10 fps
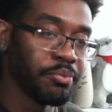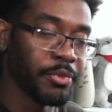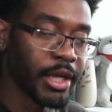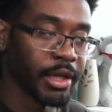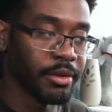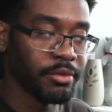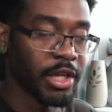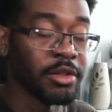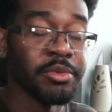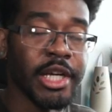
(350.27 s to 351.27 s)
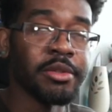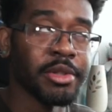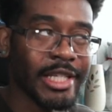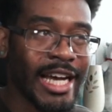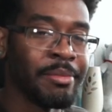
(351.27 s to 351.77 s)
like change up
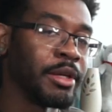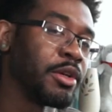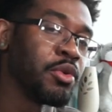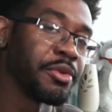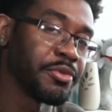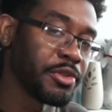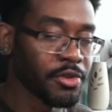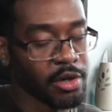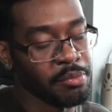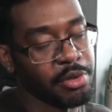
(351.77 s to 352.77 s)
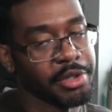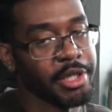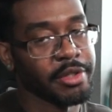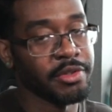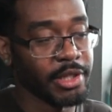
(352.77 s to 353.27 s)
the timing and going for the soccer ball
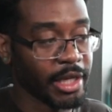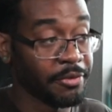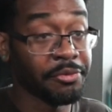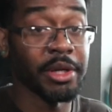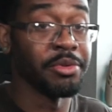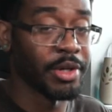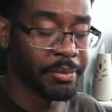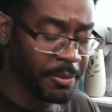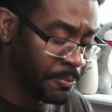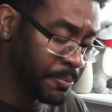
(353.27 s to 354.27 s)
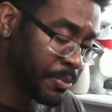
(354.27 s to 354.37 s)
kick to like frame trap them